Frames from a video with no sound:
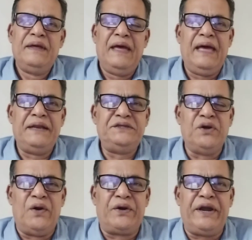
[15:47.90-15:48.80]
And
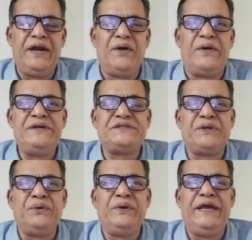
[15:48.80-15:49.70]
John Reed once
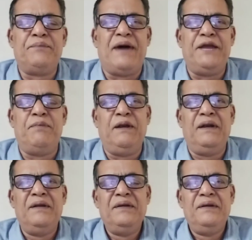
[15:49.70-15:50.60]
threw a
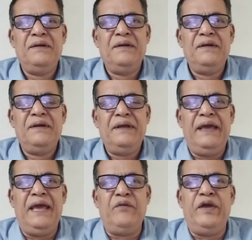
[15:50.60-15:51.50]
Bible,
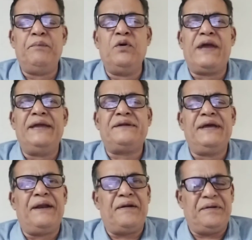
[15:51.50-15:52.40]
a heavy book at
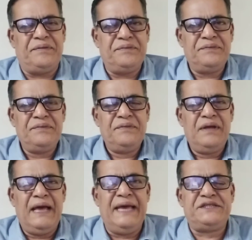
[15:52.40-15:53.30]
her.
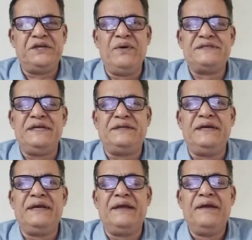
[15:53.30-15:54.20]
As she was
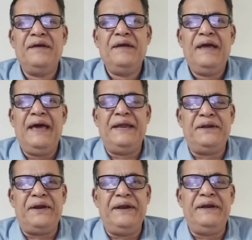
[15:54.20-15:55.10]
sitting and
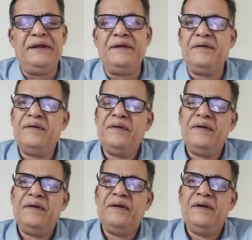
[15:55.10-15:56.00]
reading,
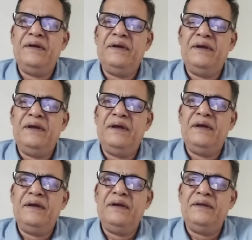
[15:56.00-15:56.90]

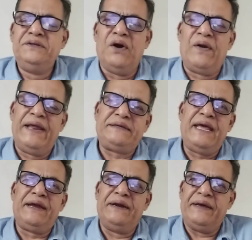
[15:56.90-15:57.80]
John
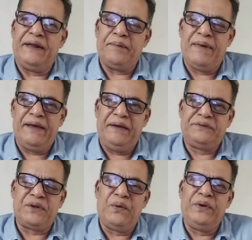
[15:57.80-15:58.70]
attacked her by
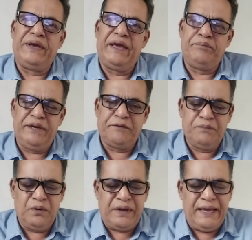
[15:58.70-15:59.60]
throwing a big
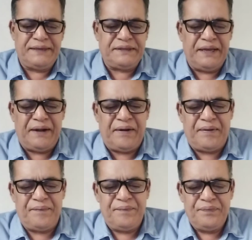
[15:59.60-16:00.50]
book at her.
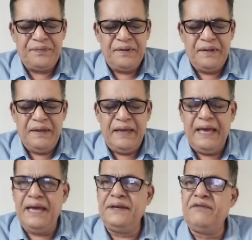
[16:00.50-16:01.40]

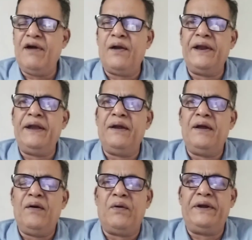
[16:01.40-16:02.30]
And
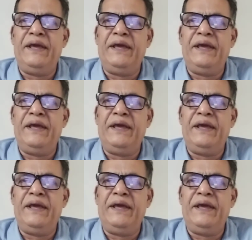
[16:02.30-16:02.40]
one